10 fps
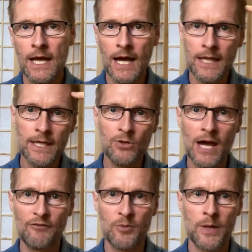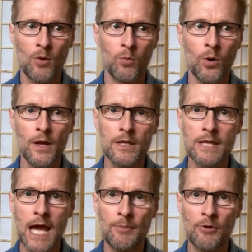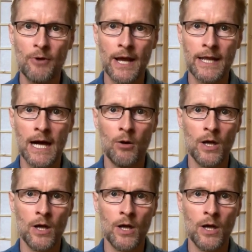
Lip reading: and then you have to be aware what is happening right now.